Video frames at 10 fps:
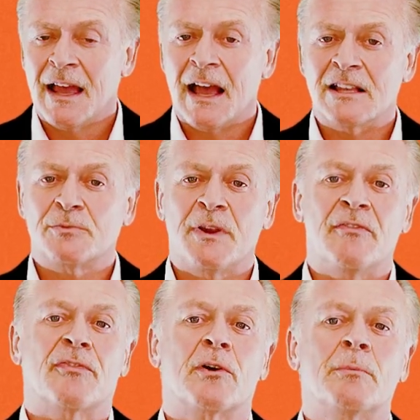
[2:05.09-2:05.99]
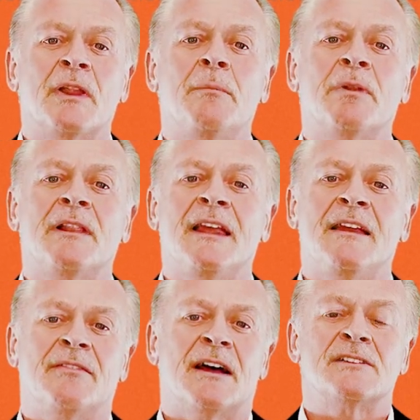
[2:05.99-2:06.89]
as we firmly
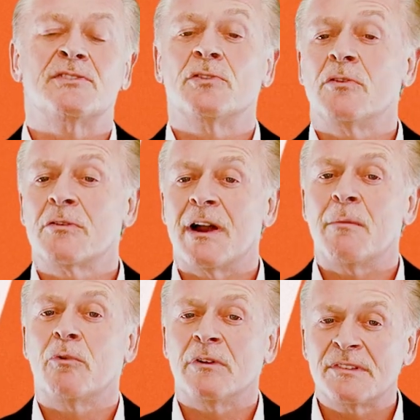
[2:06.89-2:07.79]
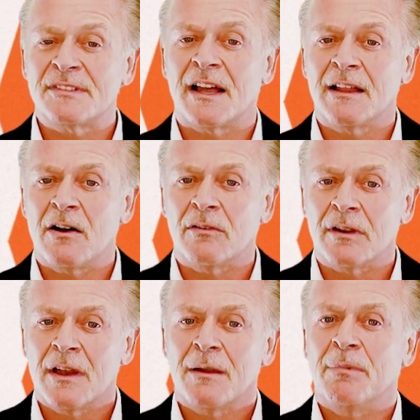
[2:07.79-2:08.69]
believe that snow crab will sell out
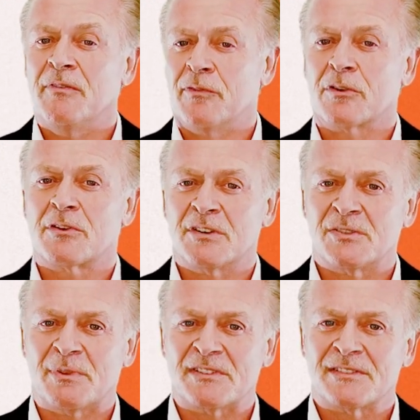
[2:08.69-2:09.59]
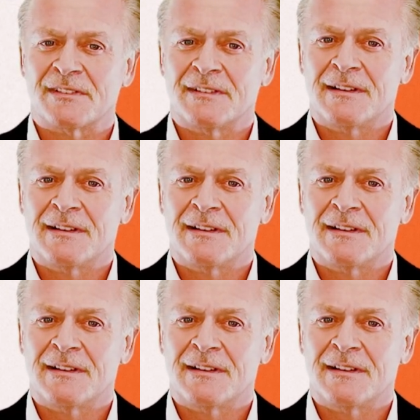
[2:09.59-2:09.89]
before Christmas.